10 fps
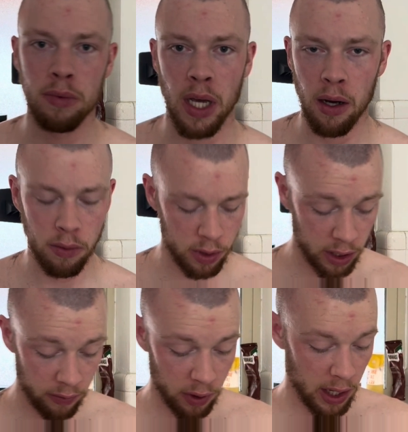yeah,
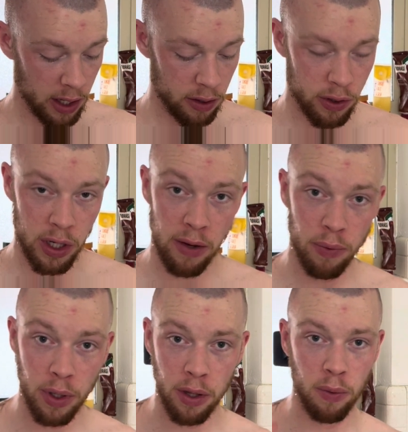whichever hand you shave
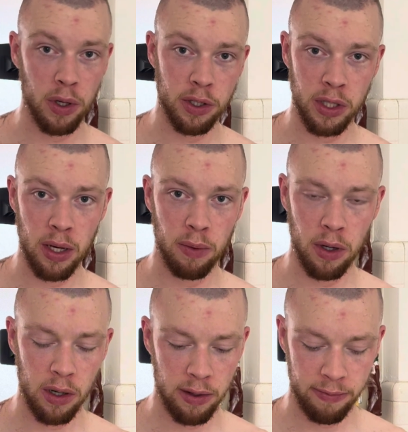with, wash that one
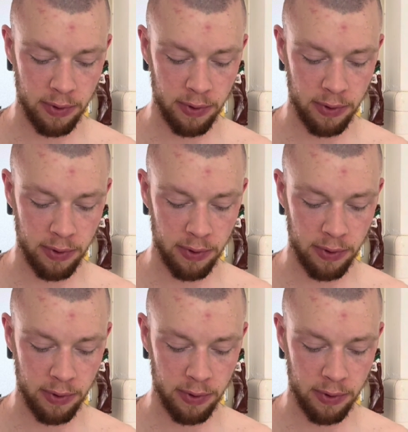off.